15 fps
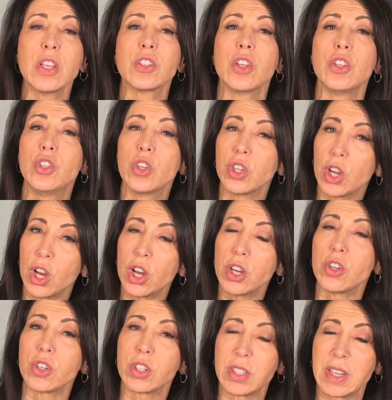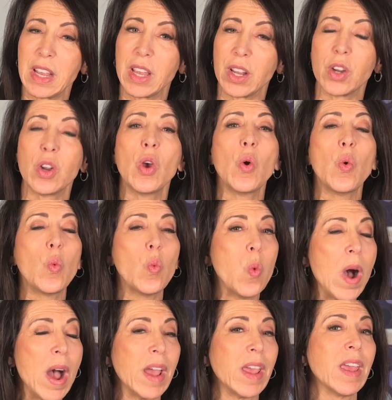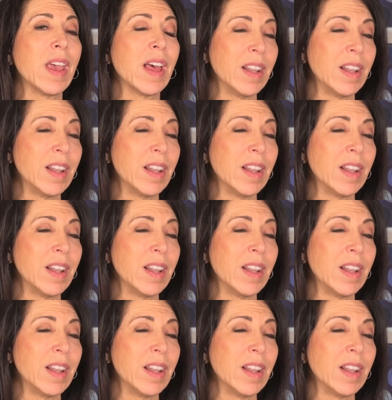so that you can understand why